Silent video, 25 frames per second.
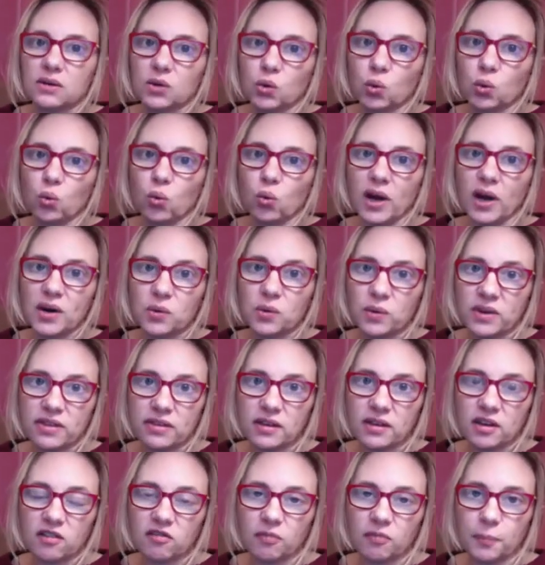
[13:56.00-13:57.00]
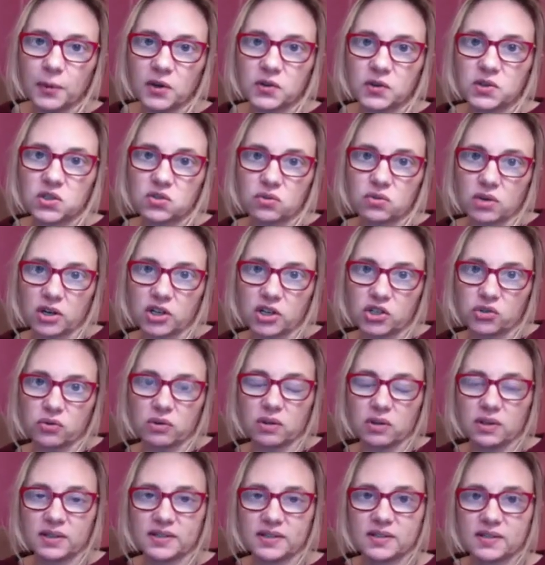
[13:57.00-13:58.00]
When we think of
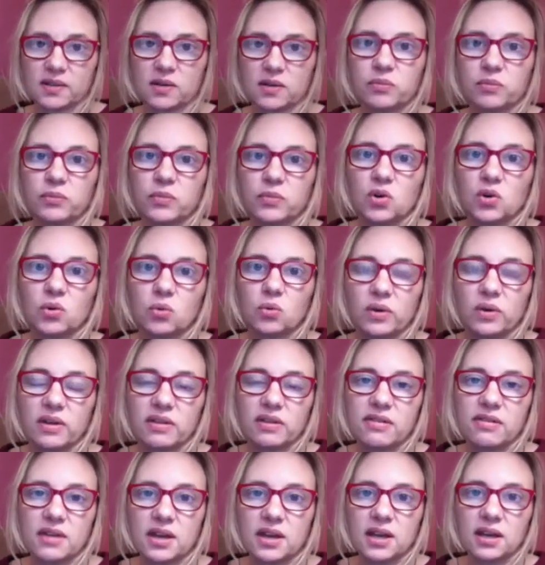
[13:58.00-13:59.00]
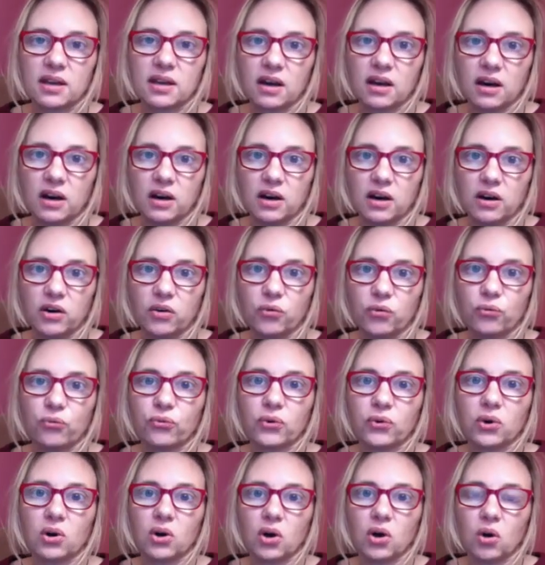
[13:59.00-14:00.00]
post-structuralism, we think of
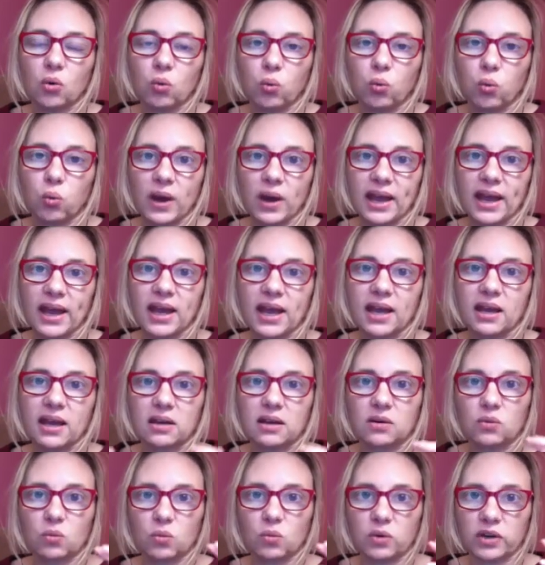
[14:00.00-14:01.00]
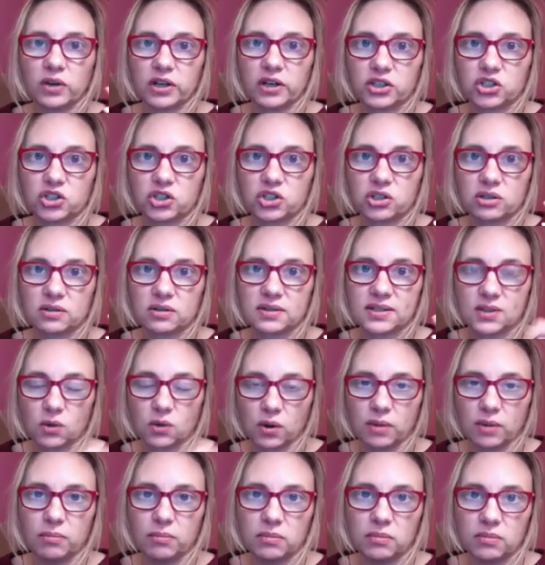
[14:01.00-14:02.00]
a way in which, so
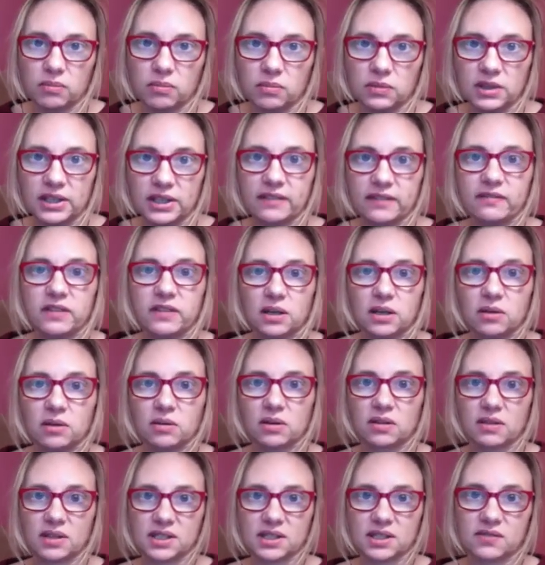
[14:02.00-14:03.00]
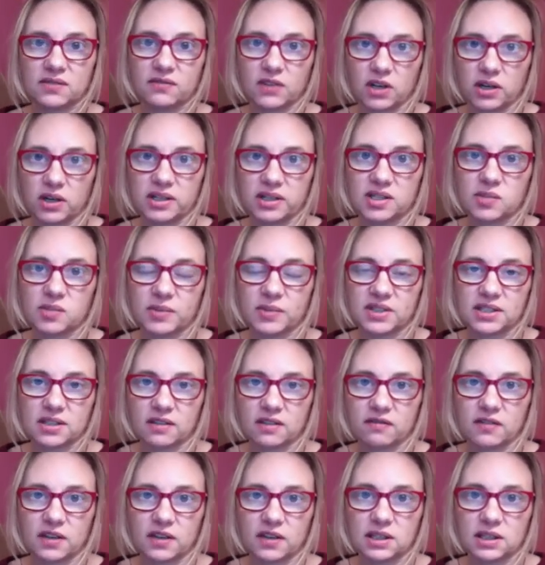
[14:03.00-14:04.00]
I'm leaving this very
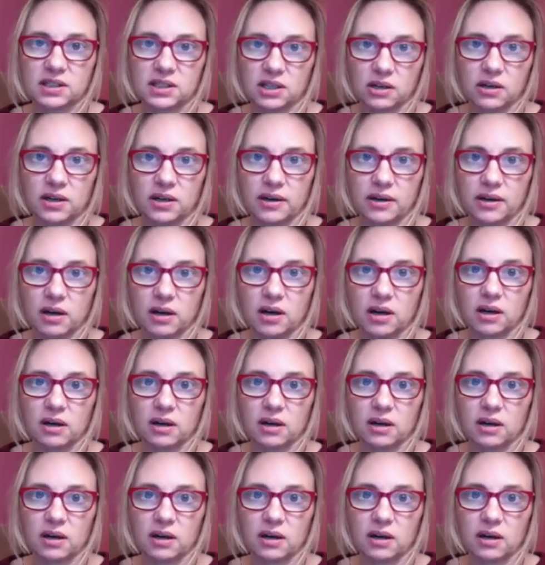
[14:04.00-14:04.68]
specific Derrida